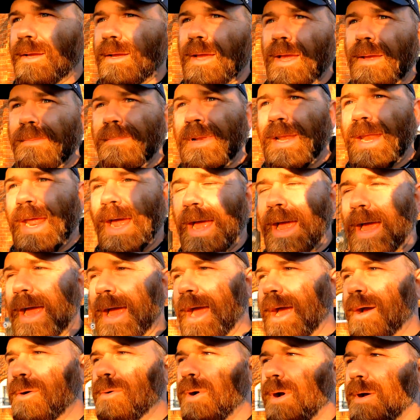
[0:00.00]
I mean,
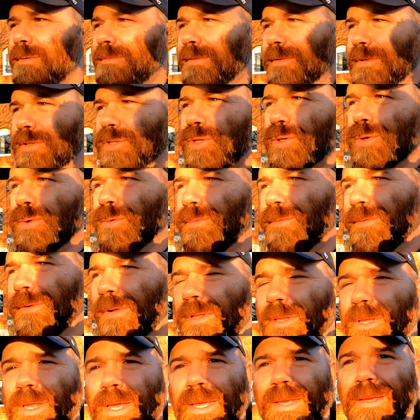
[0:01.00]
how often do you
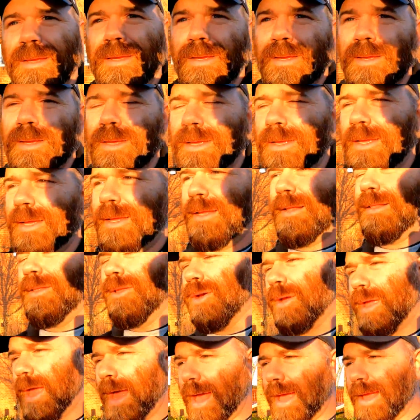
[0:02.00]
feel like,
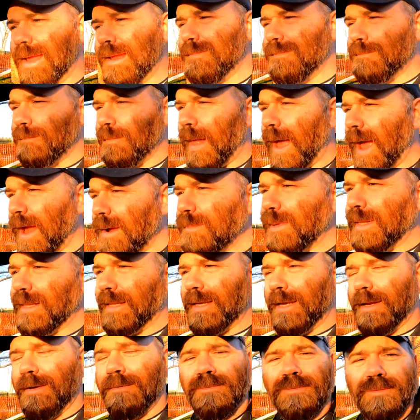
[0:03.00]
look, I
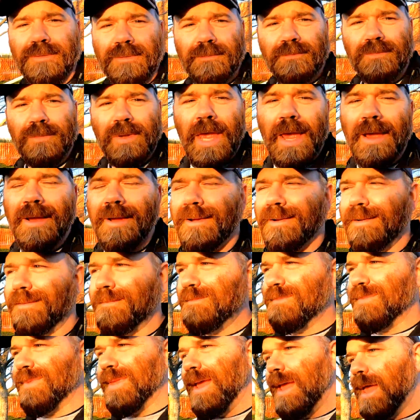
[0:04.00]
believe,
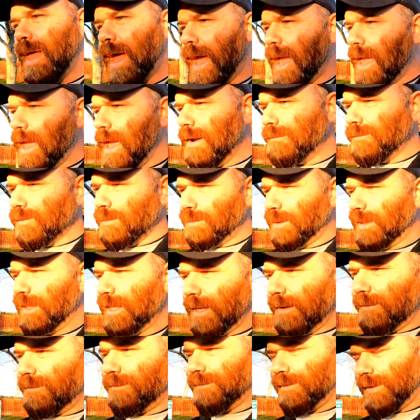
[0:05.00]
I have a
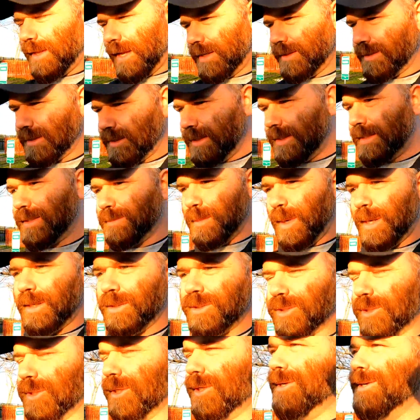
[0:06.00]
belief that is this
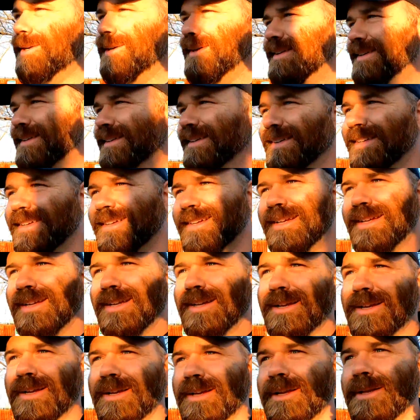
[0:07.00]
much,
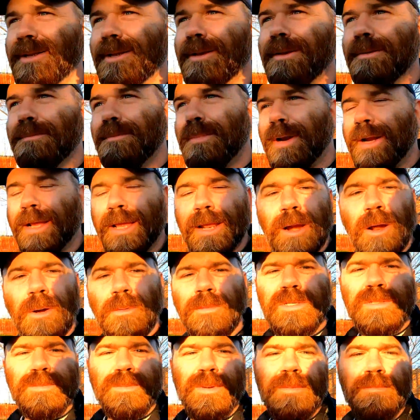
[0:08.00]
but it can
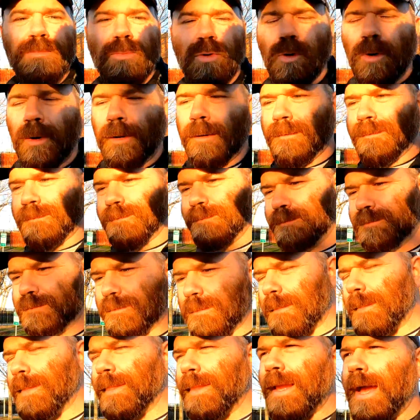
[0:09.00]
always be more.
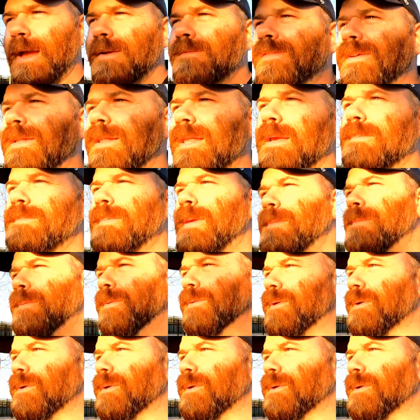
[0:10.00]
I feel like people